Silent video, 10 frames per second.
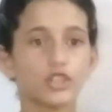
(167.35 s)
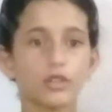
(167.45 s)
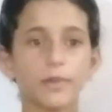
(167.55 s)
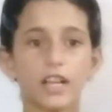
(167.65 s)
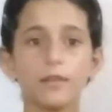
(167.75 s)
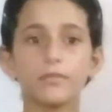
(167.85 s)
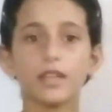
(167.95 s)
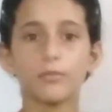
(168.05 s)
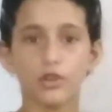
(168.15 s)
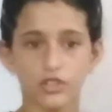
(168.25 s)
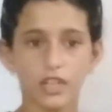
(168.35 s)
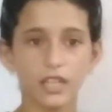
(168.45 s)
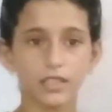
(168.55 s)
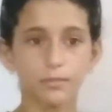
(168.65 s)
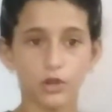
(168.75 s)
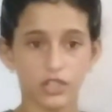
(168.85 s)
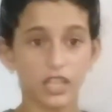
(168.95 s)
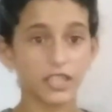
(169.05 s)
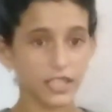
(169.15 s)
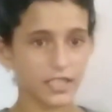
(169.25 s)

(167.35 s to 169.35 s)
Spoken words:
To become emotionally